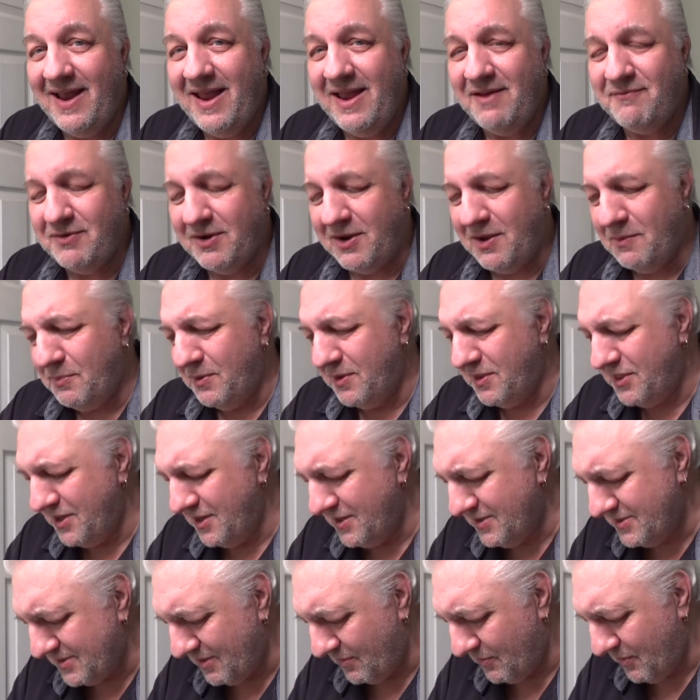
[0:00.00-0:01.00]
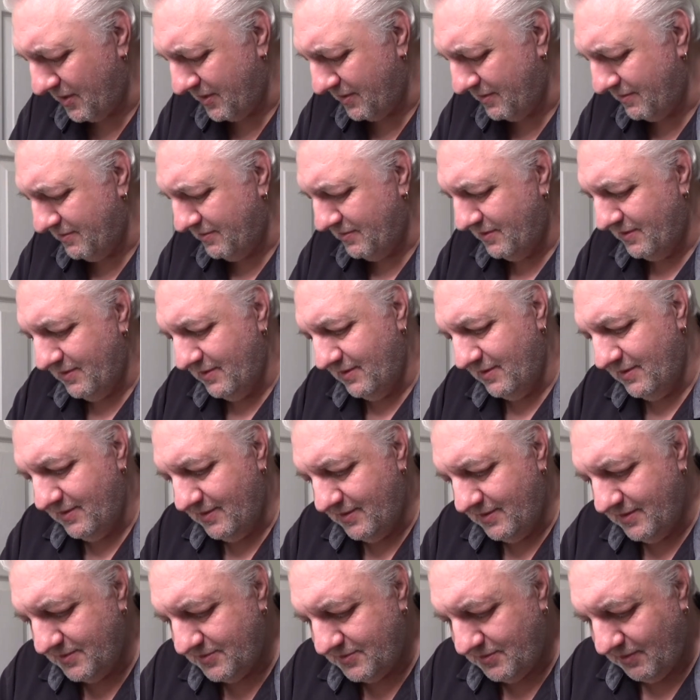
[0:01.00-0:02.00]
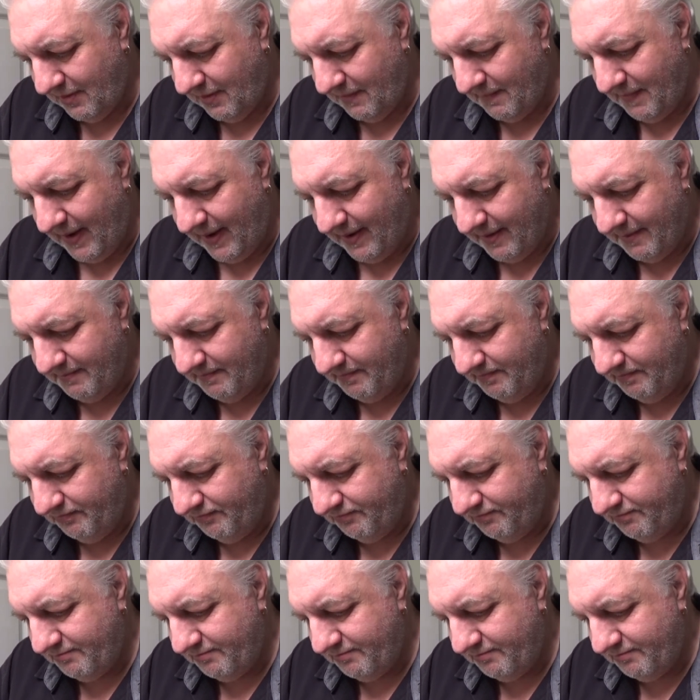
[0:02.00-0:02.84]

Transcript: have a couple of things I want to talk about.